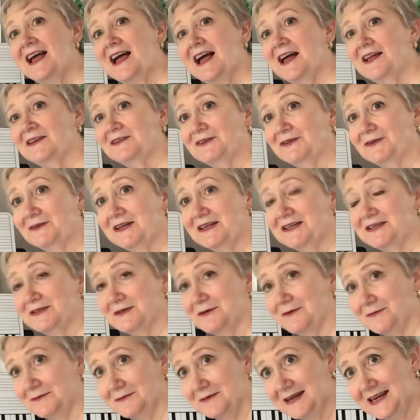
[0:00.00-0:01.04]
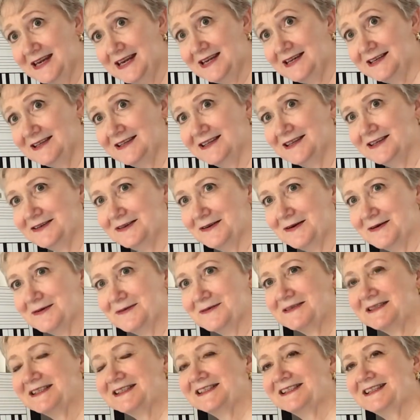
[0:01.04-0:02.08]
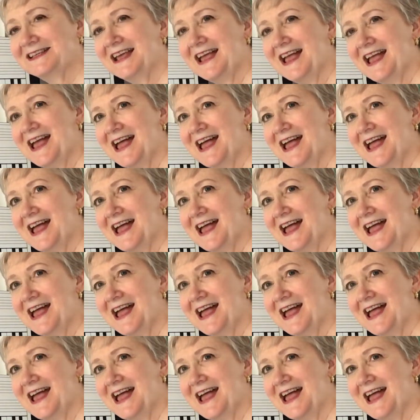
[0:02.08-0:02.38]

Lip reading: and learning to read the notes